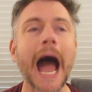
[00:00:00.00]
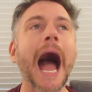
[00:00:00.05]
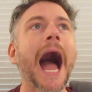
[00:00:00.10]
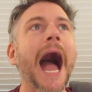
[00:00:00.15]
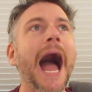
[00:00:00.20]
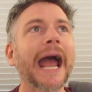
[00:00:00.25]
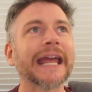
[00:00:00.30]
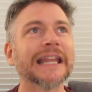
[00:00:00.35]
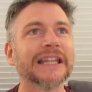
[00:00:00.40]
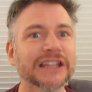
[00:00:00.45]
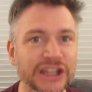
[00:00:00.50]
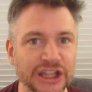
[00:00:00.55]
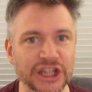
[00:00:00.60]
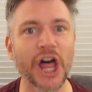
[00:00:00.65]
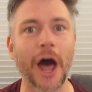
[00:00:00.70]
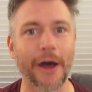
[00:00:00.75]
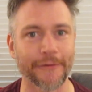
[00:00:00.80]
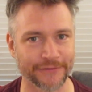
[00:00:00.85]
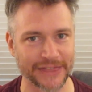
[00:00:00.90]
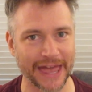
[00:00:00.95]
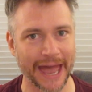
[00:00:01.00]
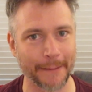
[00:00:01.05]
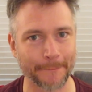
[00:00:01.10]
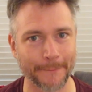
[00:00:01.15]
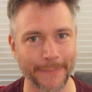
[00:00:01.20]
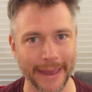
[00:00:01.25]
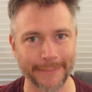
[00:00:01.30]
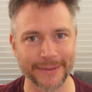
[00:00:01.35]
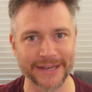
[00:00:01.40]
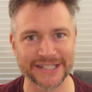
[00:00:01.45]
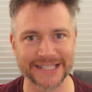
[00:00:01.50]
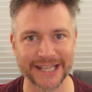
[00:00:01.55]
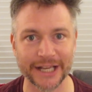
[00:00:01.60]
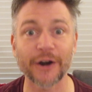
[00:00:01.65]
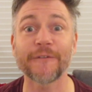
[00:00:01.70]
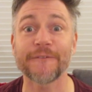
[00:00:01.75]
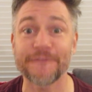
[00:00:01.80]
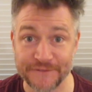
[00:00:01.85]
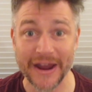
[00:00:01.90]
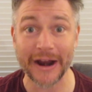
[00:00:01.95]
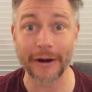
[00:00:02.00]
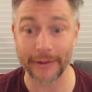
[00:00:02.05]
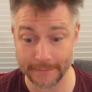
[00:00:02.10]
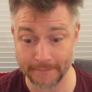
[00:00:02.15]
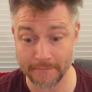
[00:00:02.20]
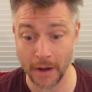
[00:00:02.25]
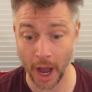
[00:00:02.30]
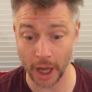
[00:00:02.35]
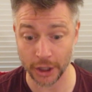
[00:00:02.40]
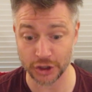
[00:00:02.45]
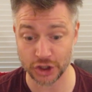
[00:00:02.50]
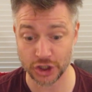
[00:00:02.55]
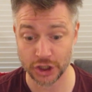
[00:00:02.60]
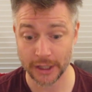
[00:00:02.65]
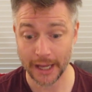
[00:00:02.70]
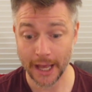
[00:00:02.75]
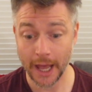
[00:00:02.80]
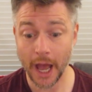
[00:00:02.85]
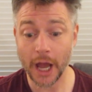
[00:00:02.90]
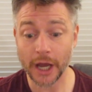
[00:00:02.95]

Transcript: I love that babysitter very much